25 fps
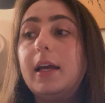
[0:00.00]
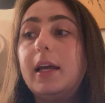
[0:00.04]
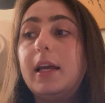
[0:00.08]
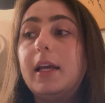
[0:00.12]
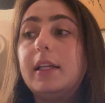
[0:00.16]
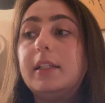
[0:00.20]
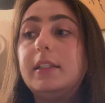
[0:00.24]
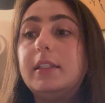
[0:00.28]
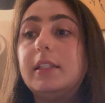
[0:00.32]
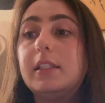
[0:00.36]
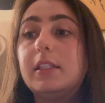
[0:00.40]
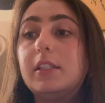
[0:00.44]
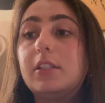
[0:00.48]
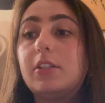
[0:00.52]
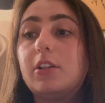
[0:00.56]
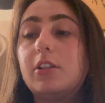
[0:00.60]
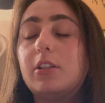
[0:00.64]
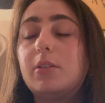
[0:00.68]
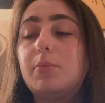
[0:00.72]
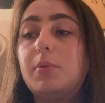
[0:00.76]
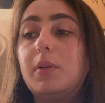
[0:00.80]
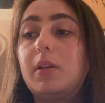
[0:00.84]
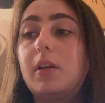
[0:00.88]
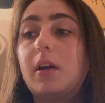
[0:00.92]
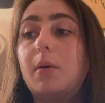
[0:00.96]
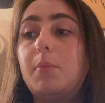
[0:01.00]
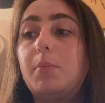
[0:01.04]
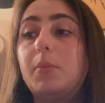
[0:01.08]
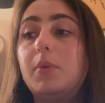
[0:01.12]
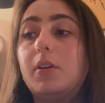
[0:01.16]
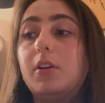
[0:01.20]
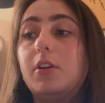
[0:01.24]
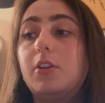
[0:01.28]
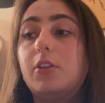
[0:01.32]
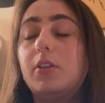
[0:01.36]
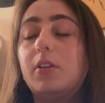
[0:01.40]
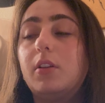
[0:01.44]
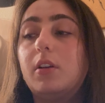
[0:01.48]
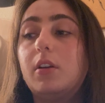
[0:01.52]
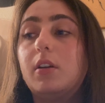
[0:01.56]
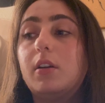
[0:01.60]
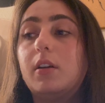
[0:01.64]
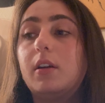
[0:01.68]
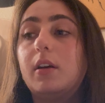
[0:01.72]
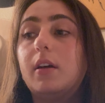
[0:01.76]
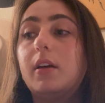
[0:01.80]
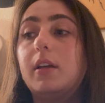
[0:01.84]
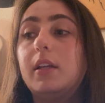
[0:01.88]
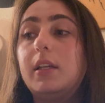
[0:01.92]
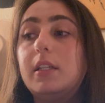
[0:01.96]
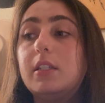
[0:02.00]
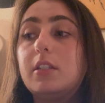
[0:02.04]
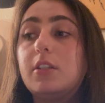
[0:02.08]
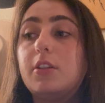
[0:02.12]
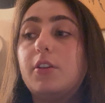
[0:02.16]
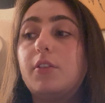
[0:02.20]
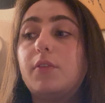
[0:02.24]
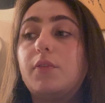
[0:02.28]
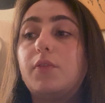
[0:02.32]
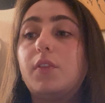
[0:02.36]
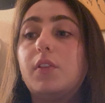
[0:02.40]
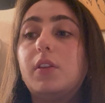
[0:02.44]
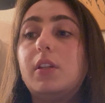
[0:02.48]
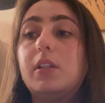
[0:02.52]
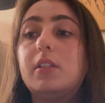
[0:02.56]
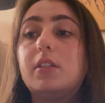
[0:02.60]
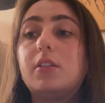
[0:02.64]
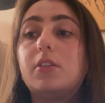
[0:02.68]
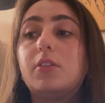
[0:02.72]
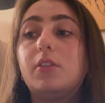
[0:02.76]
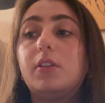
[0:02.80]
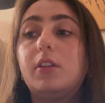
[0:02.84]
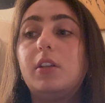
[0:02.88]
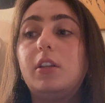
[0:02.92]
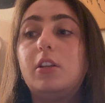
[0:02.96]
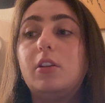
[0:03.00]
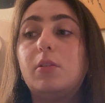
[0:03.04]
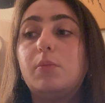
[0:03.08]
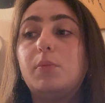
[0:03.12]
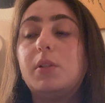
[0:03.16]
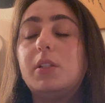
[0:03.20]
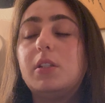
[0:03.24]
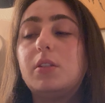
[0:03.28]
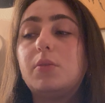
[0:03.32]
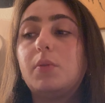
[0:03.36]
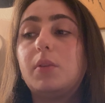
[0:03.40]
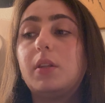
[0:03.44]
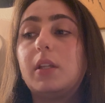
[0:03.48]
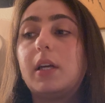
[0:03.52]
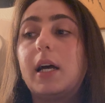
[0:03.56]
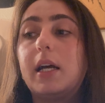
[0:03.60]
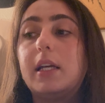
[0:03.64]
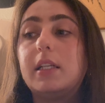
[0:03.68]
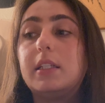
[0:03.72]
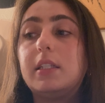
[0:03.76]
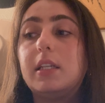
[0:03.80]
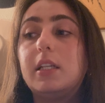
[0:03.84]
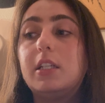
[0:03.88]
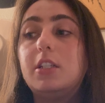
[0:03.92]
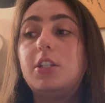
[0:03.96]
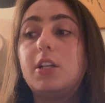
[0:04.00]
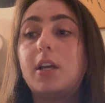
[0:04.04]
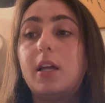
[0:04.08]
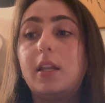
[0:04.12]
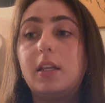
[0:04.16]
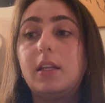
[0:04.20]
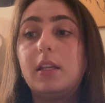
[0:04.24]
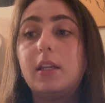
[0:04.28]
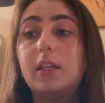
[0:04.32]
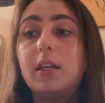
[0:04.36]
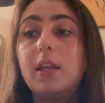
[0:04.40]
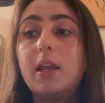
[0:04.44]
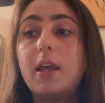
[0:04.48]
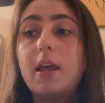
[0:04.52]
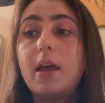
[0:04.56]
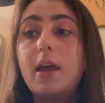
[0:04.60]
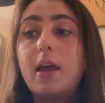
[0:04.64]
It did start to become easier for these early humans when the Ice Age ended.